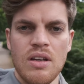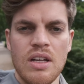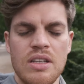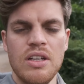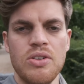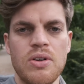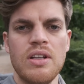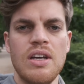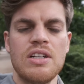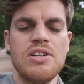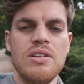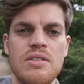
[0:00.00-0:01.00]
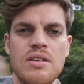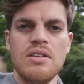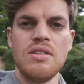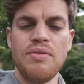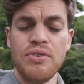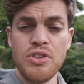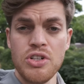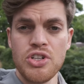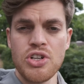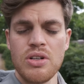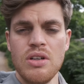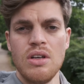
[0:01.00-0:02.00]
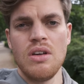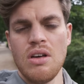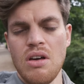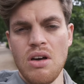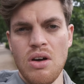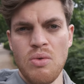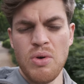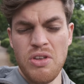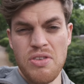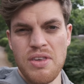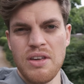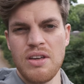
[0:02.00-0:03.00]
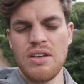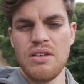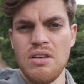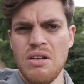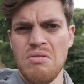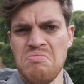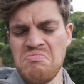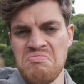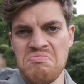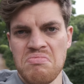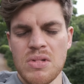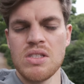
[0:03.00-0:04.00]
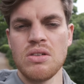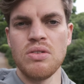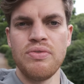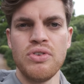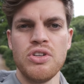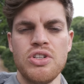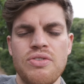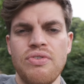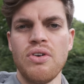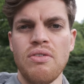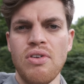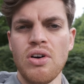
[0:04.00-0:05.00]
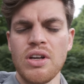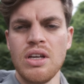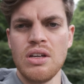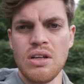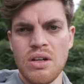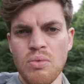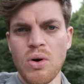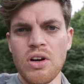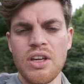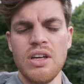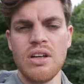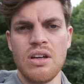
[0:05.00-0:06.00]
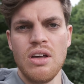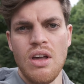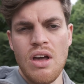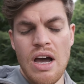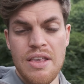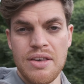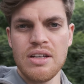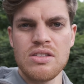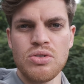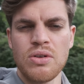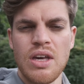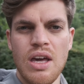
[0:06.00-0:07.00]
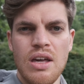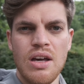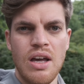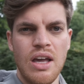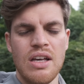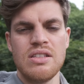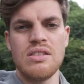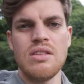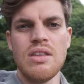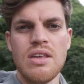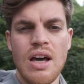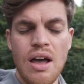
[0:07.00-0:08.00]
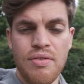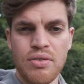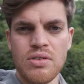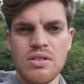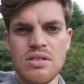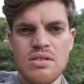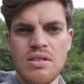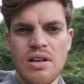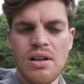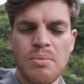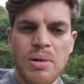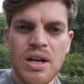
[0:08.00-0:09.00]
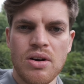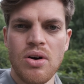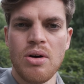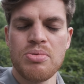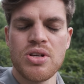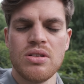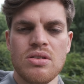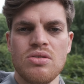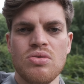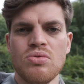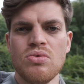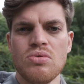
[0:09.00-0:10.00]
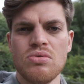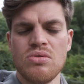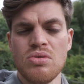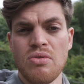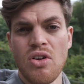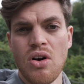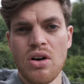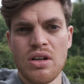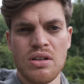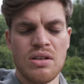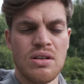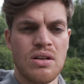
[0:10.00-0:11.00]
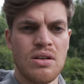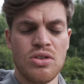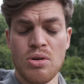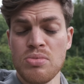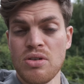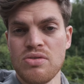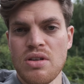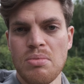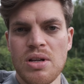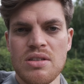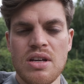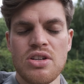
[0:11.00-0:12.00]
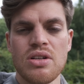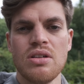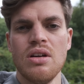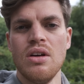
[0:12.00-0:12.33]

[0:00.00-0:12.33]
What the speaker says: And here you can actually see the footage. What do you think? It's a good footage for vlogging and walking. I think it's okay. I guess the iPhone is still a better option to vlog in terms of stabilization.